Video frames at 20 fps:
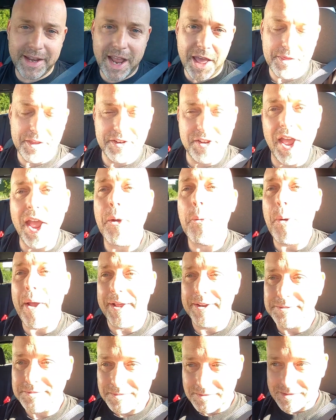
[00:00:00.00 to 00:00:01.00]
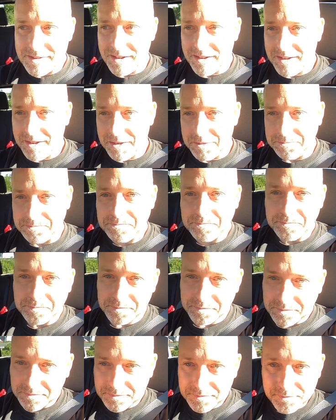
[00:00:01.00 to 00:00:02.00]
how the day went.
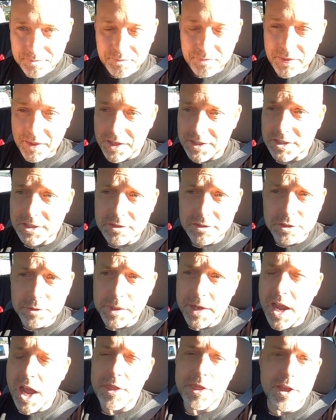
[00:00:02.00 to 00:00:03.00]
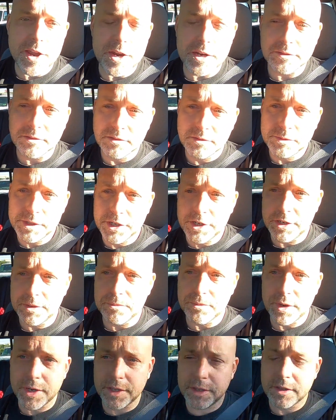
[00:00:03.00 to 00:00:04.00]
As soon as we got there, we couldn't
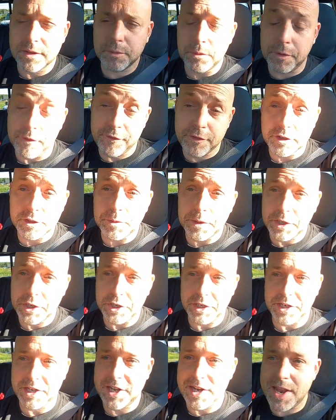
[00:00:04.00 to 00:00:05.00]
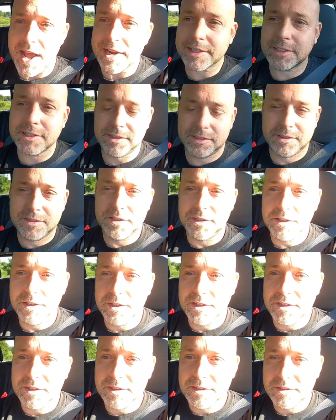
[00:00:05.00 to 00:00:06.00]
first we couldn't connect to
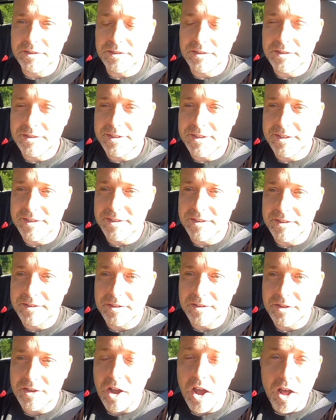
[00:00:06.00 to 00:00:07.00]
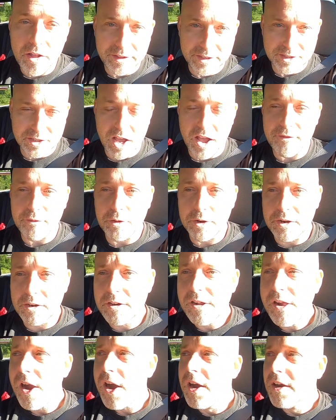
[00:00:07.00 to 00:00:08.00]
the Holly software.
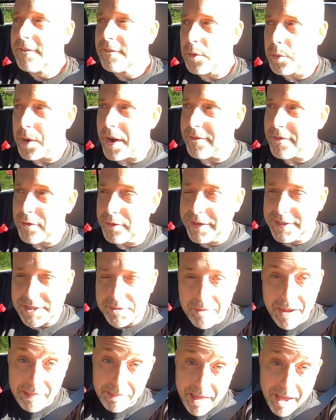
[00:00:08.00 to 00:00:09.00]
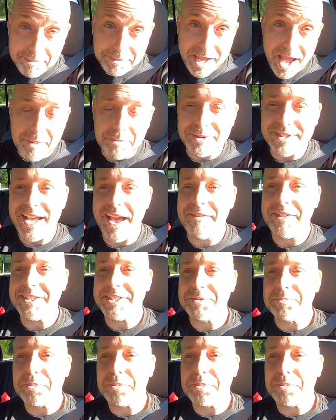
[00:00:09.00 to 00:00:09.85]
For whatever reason, my laptop was having some